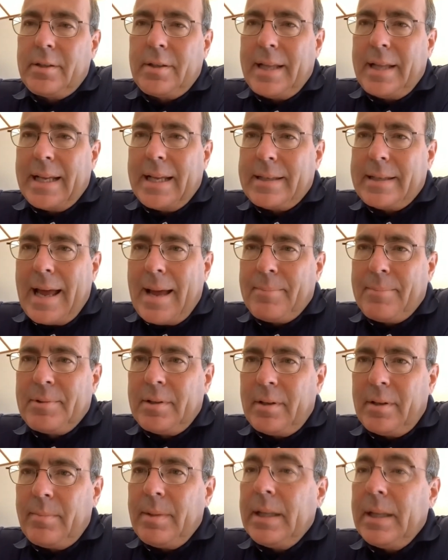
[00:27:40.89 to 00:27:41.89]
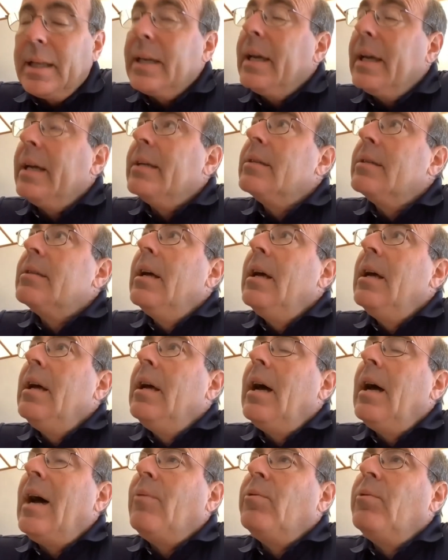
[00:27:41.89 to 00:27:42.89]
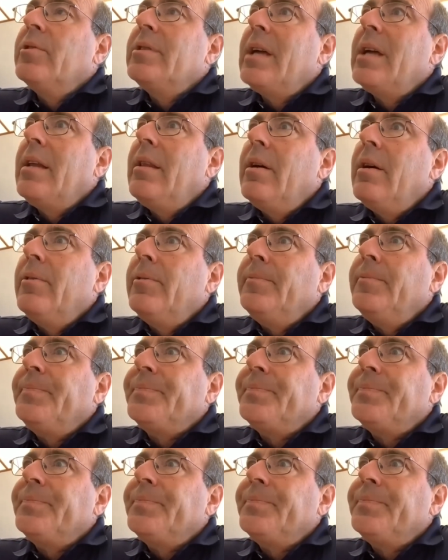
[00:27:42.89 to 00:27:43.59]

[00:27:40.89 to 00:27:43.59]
So that's absolutely been the case. I will say, though,